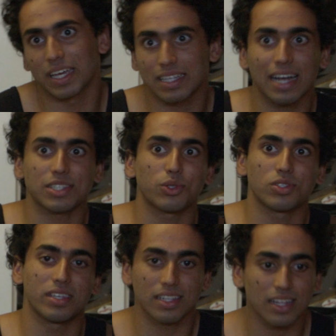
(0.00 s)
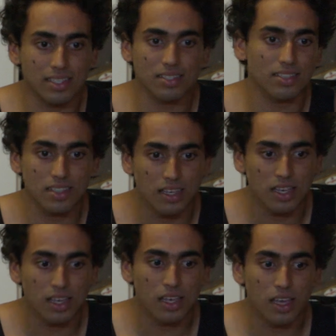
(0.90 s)
classical singing classes.
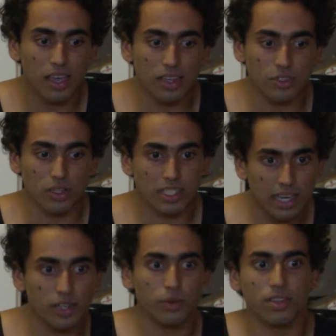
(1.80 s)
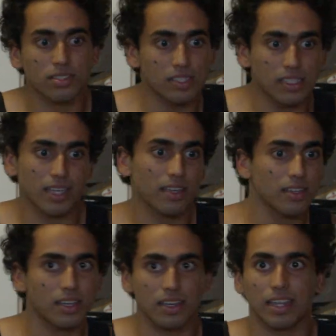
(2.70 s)
And so that's kind of where the
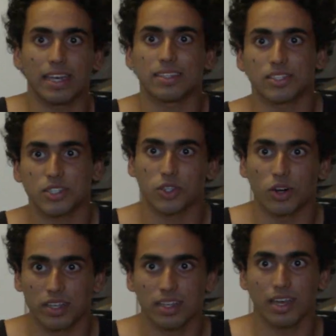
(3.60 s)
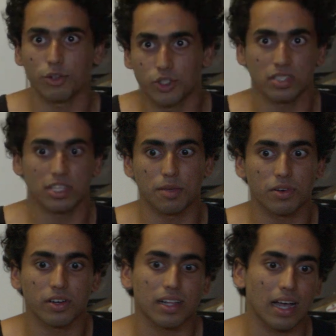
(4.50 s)
singing started. I would just sleep in
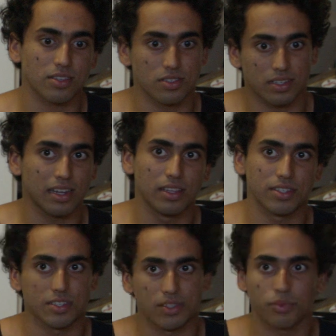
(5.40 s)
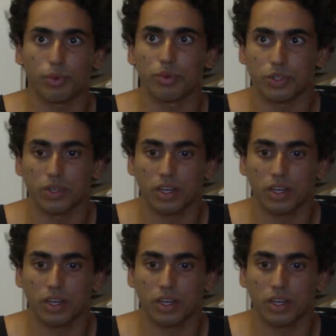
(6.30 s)
her classes and kind of listen to what was going